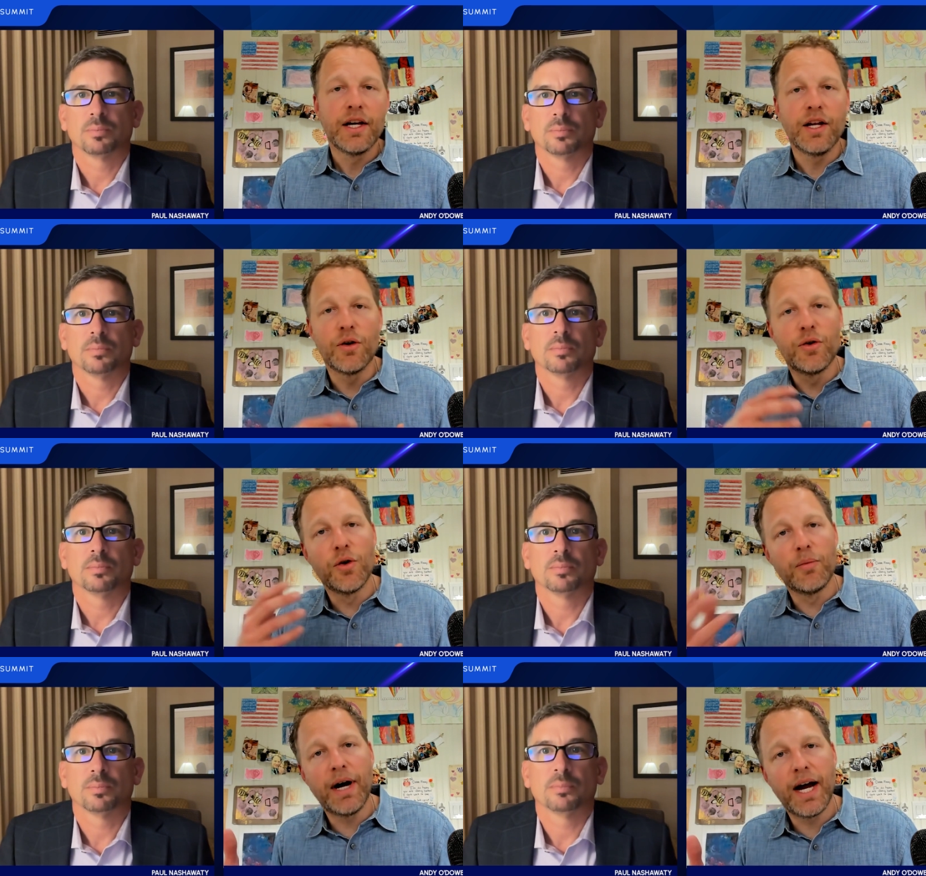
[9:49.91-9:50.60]
Speaker 1: you know,
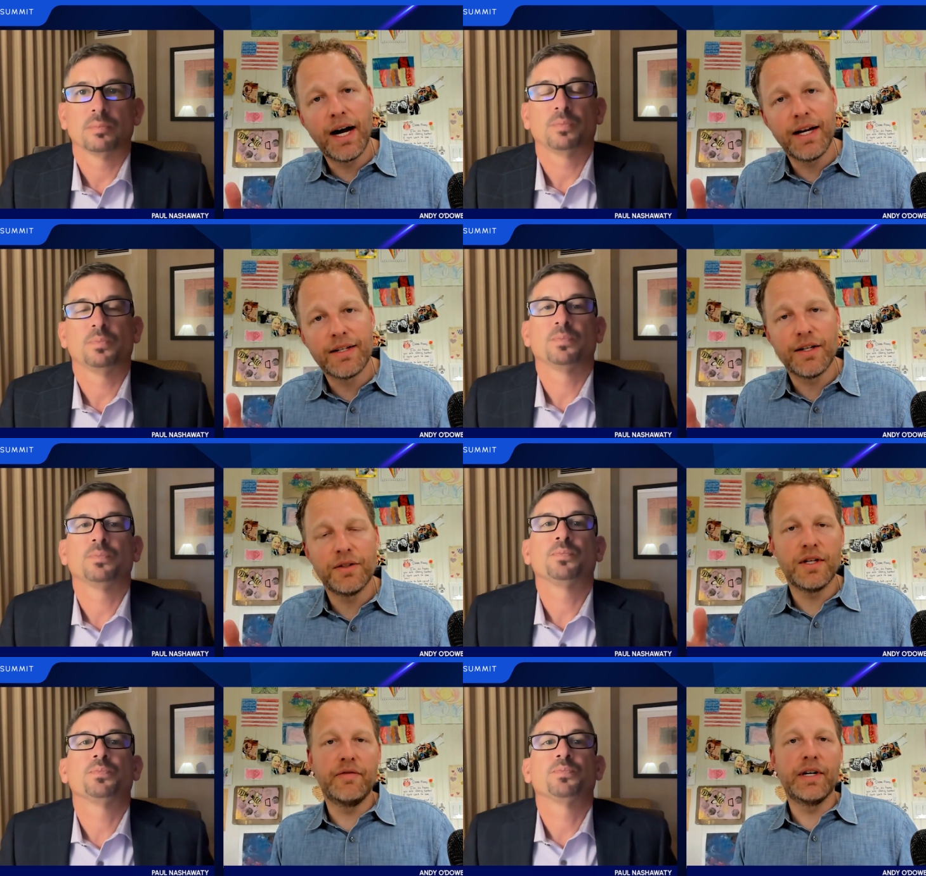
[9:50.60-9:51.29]
who are my highest
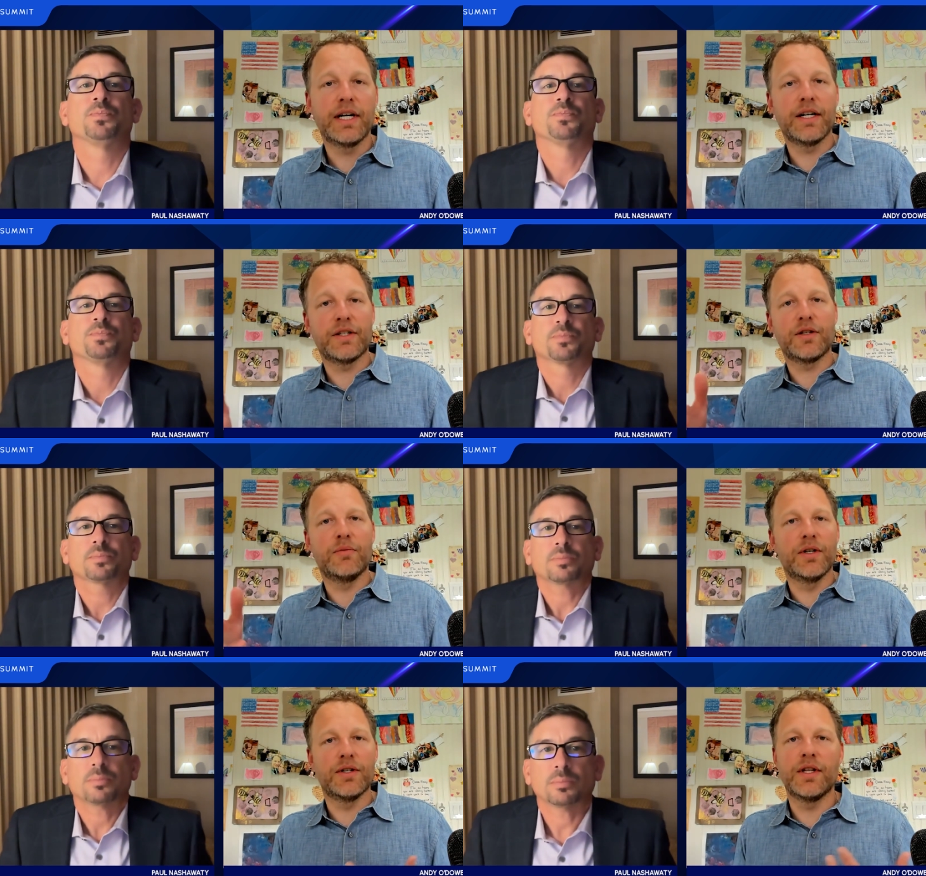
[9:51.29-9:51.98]
LTV
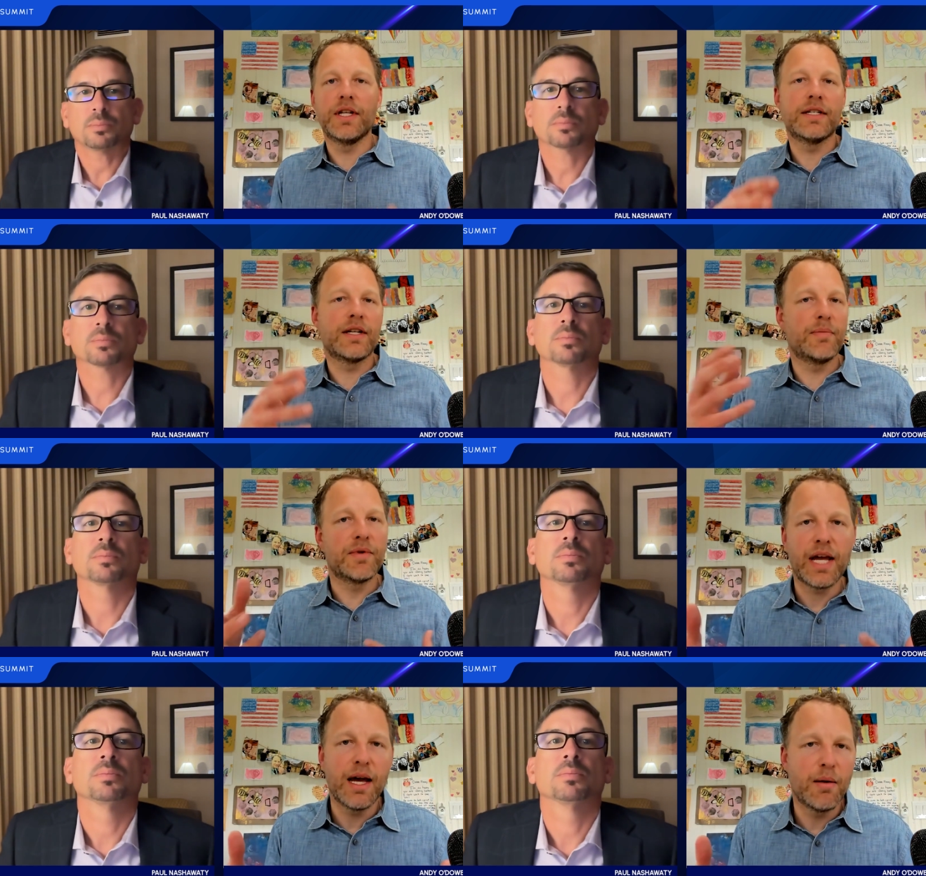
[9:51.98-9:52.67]
customers and these
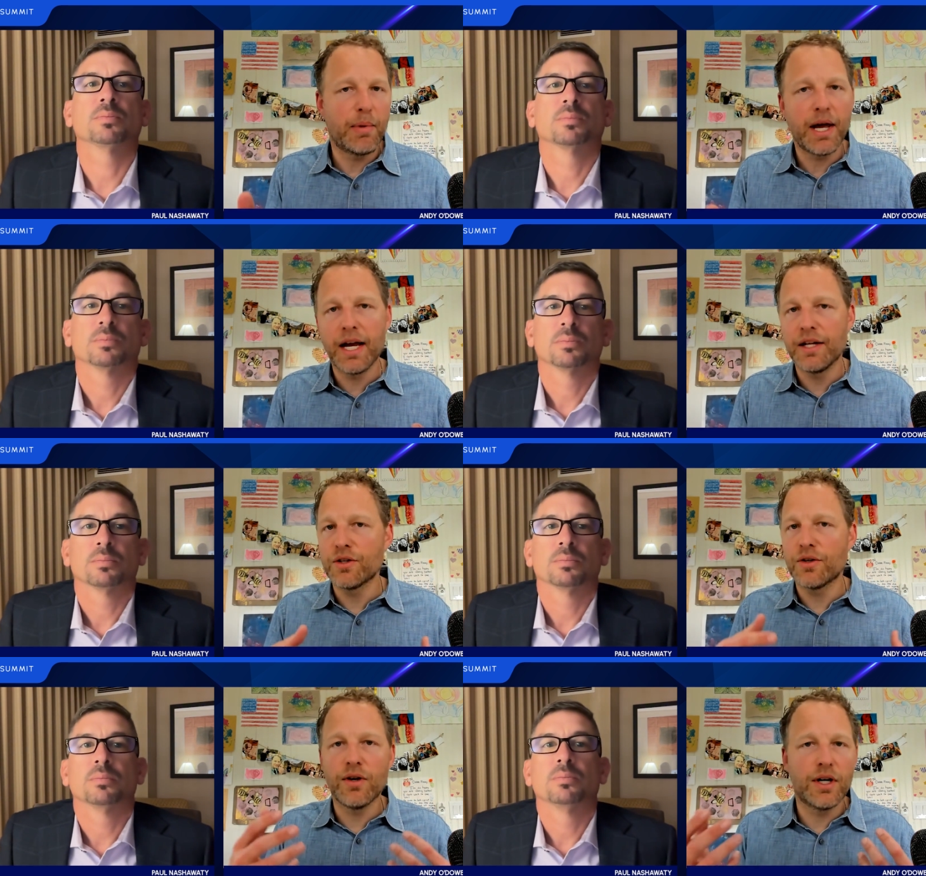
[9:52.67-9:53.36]
types of
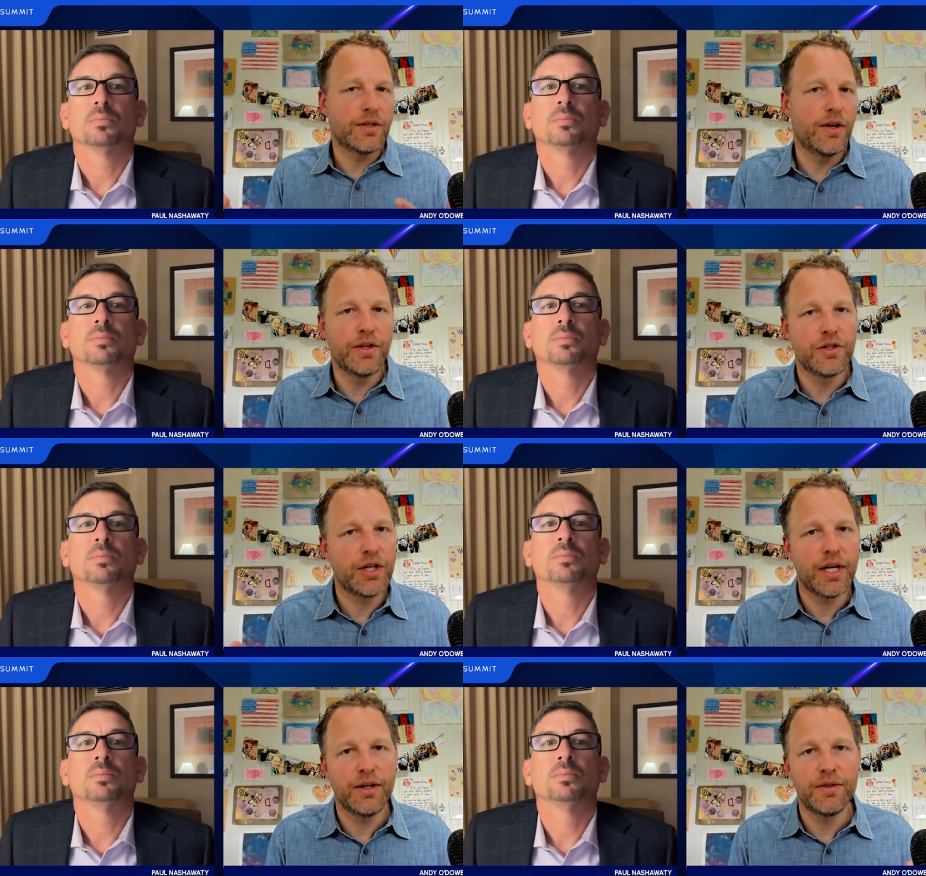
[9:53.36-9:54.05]
campaigns across all these
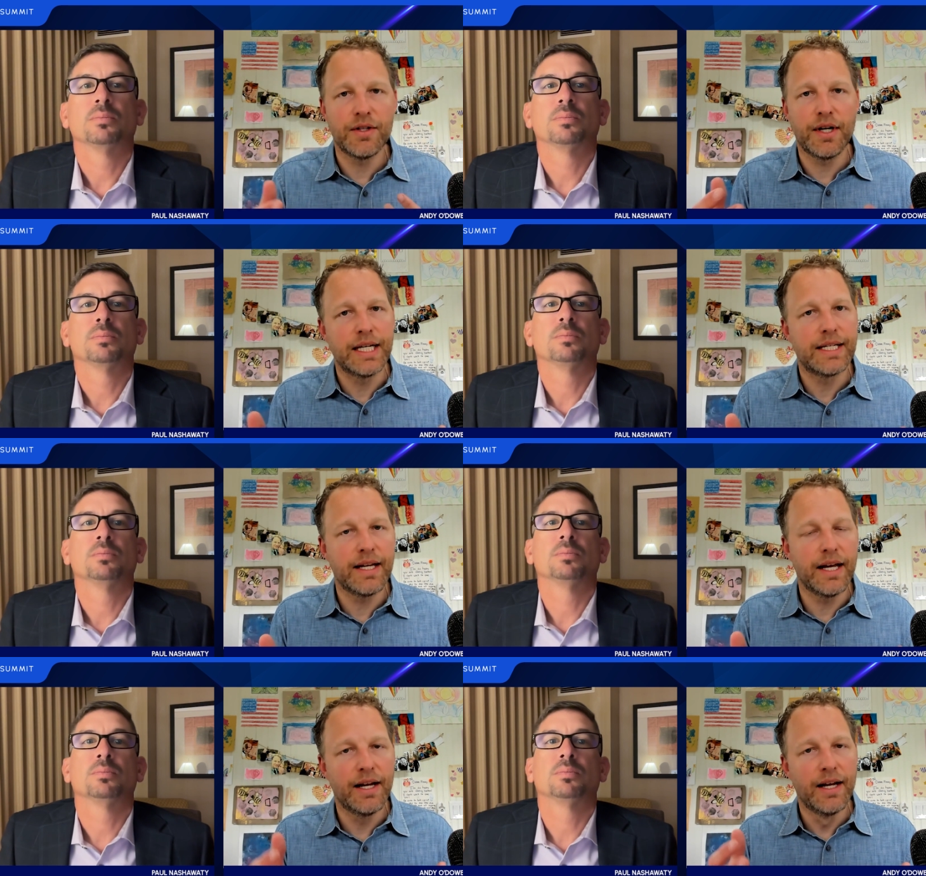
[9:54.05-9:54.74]
channels that I
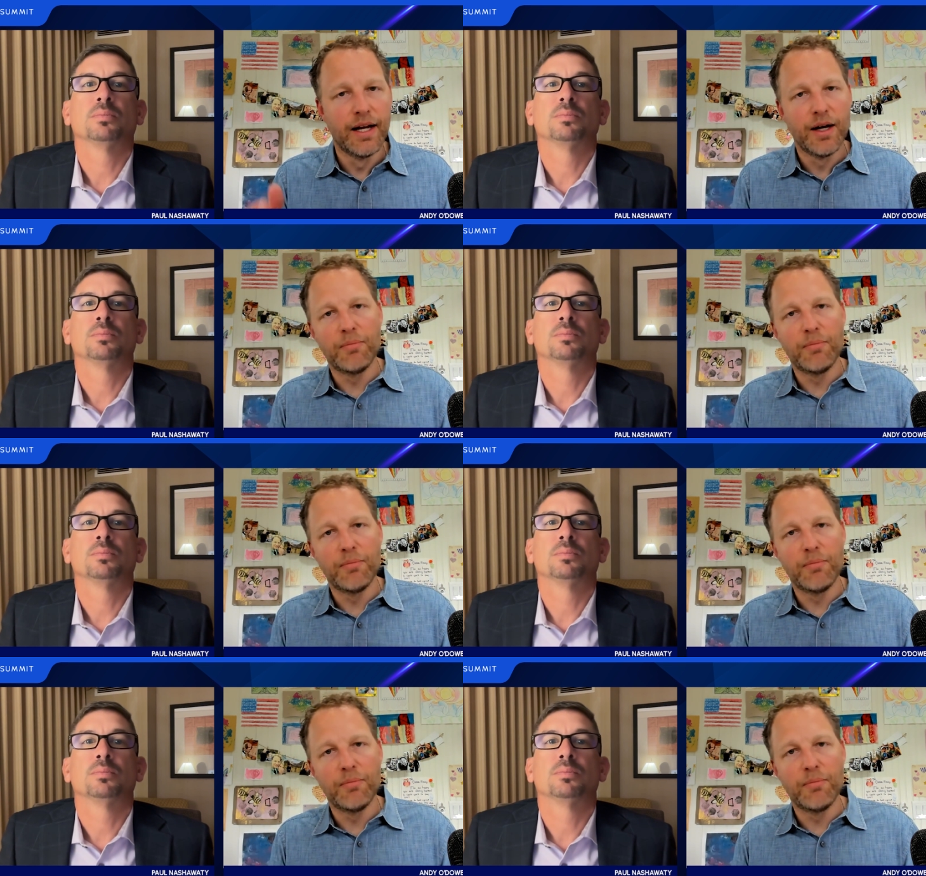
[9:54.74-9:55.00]
sent